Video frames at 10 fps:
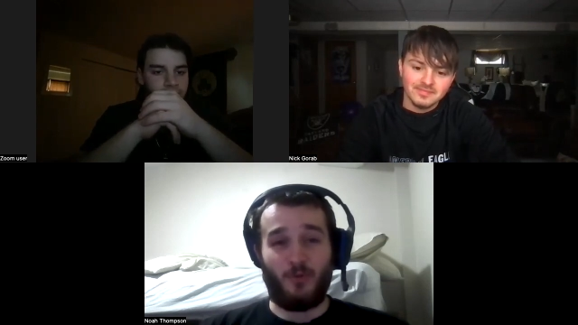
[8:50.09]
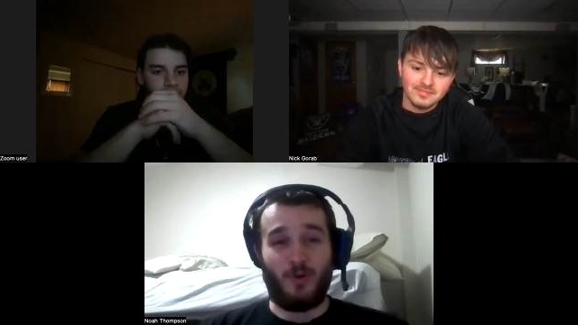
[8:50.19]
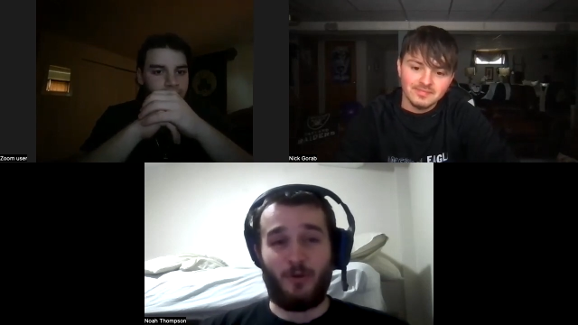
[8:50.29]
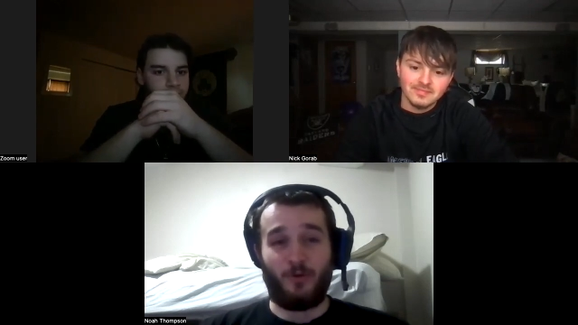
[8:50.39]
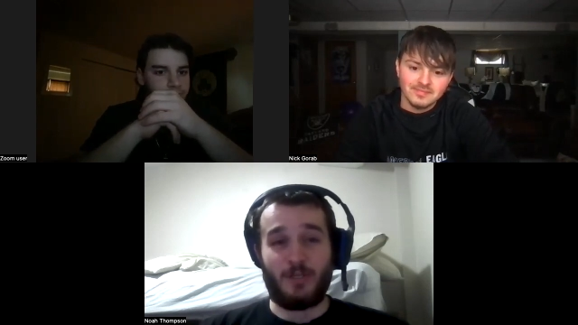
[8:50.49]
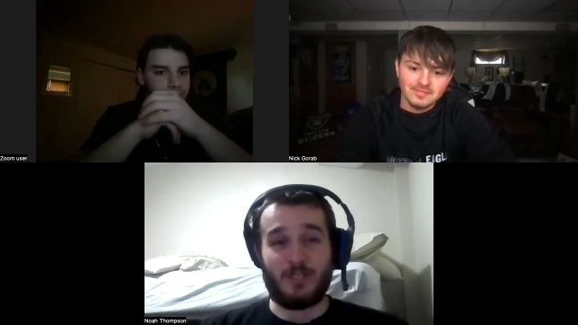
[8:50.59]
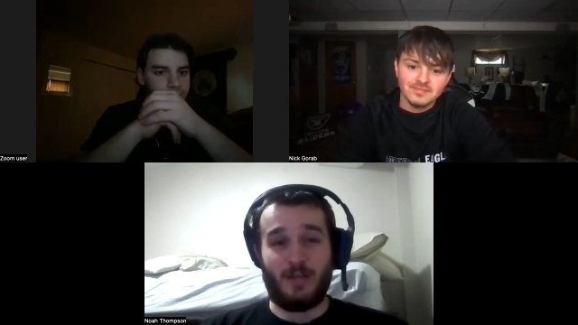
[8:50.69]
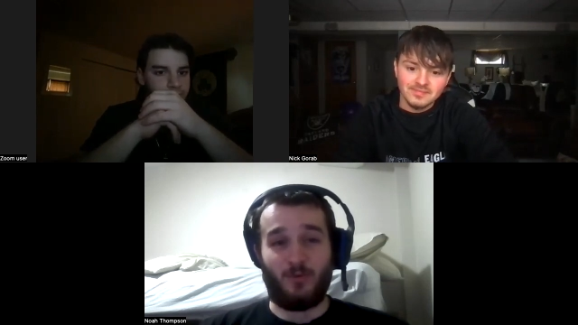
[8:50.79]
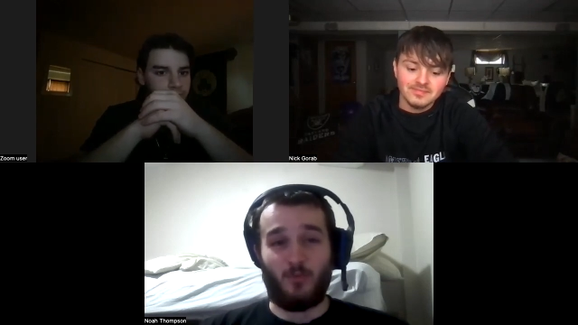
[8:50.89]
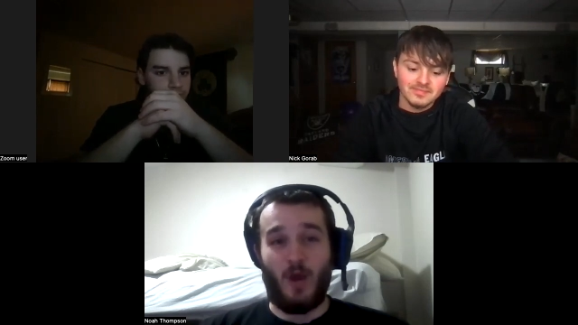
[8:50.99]
Speaker 1: literally just
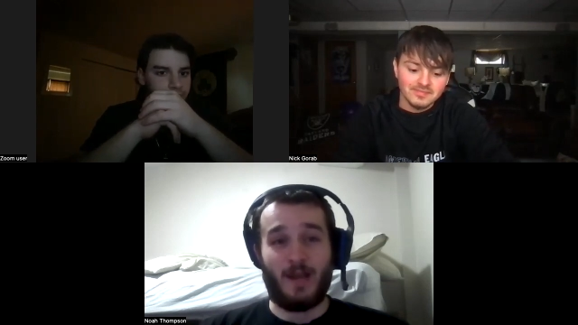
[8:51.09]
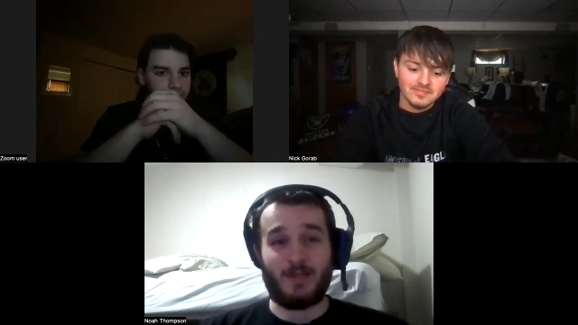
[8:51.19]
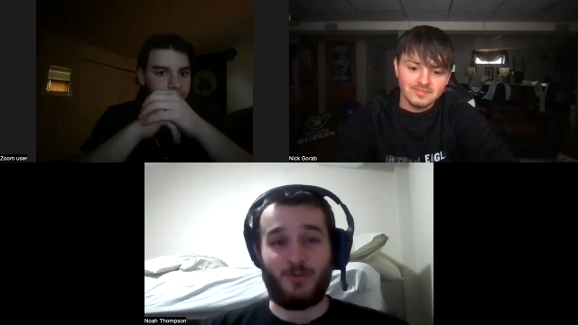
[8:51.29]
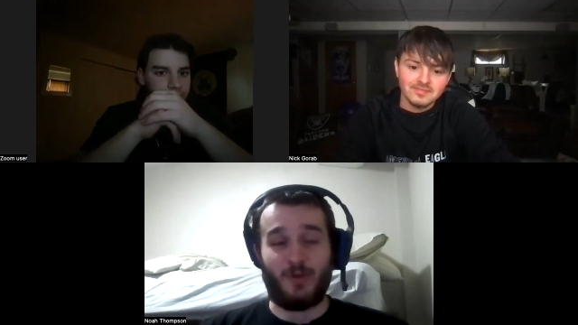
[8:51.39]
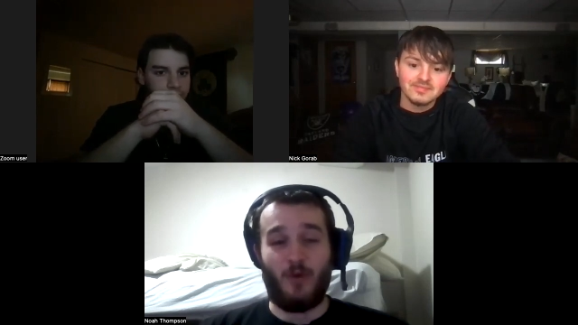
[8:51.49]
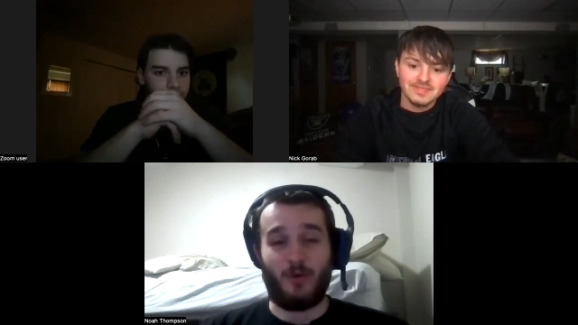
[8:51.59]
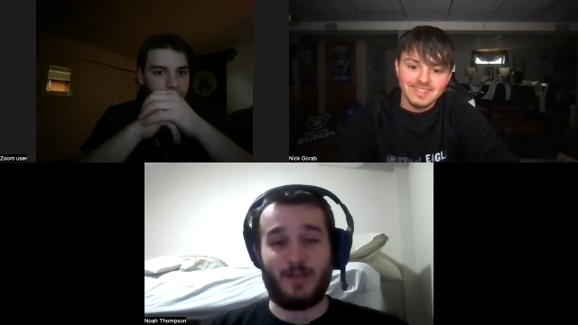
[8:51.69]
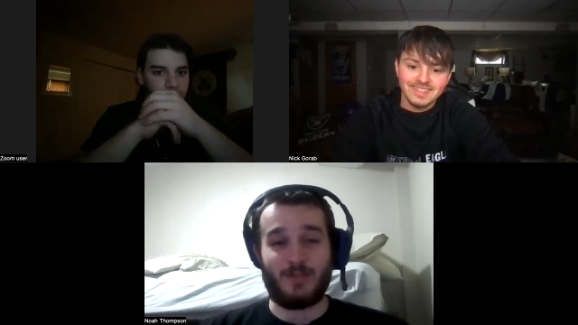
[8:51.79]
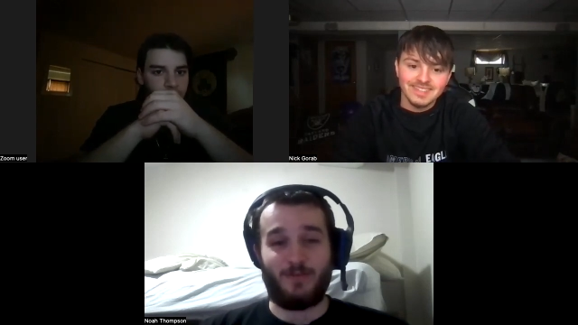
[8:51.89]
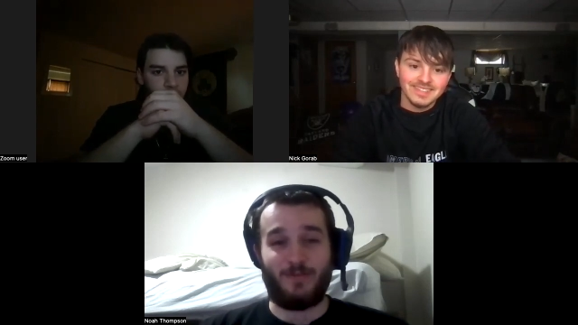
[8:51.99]
like rocks or
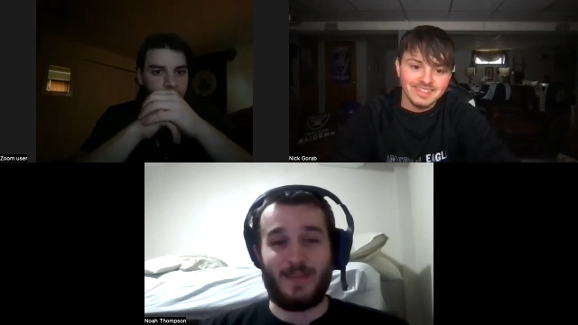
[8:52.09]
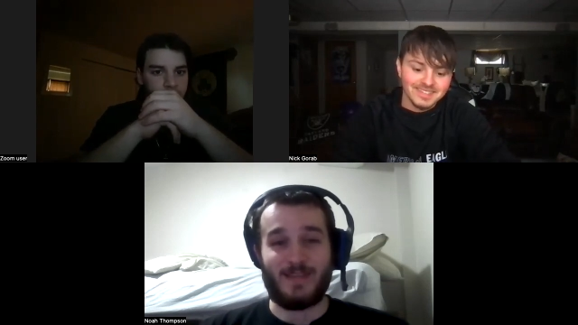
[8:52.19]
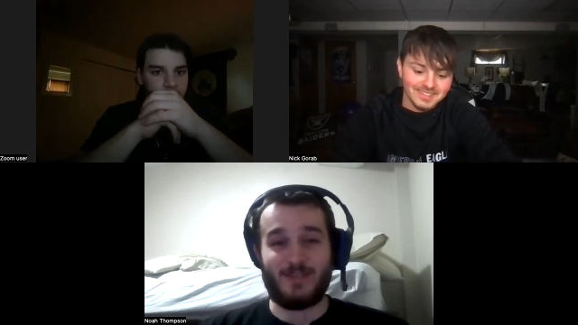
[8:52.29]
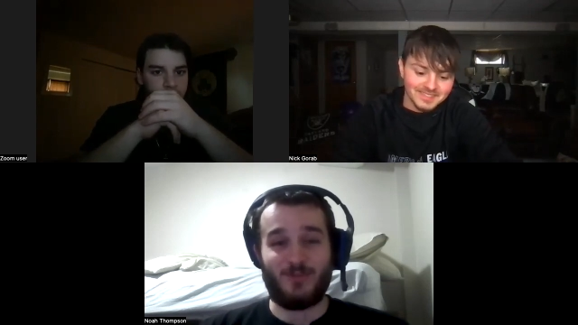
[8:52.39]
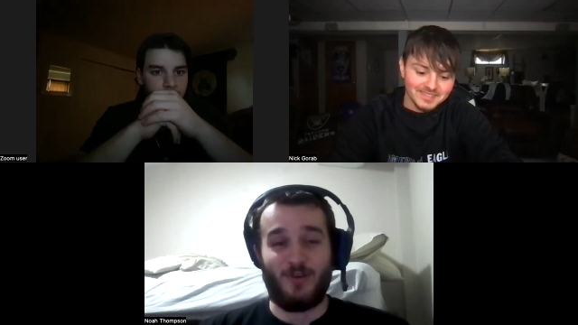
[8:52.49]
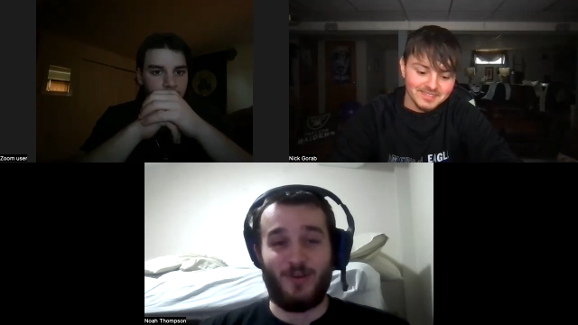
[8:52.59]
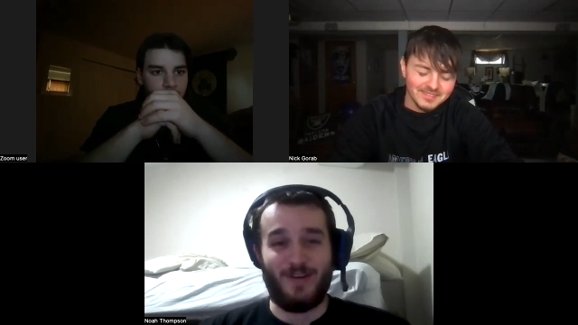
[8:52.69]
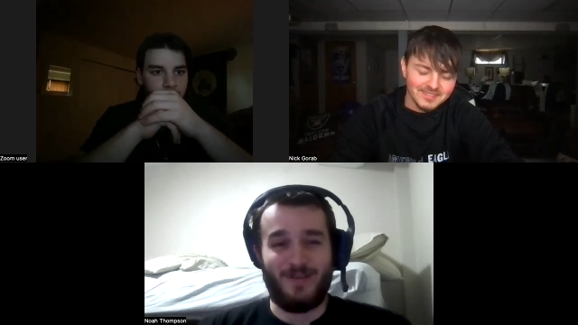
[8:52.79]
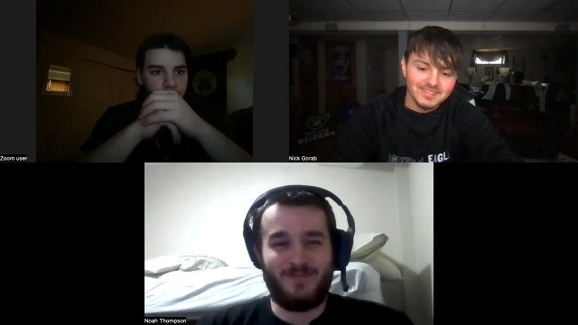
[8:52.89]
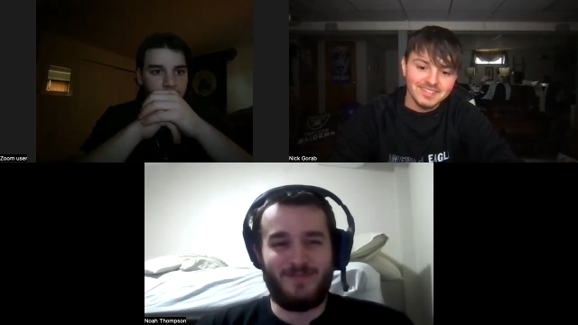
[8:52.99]
coconuts with faces drawn on
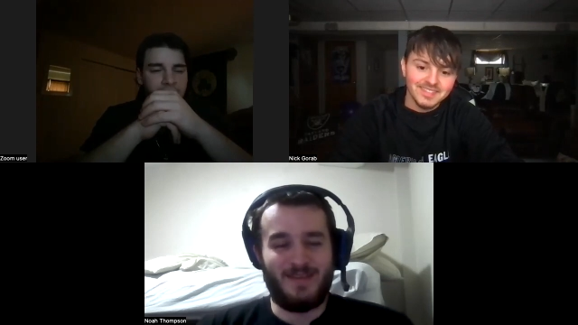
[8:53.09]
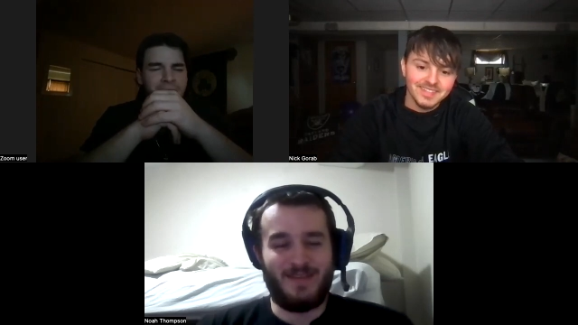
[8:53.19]
them.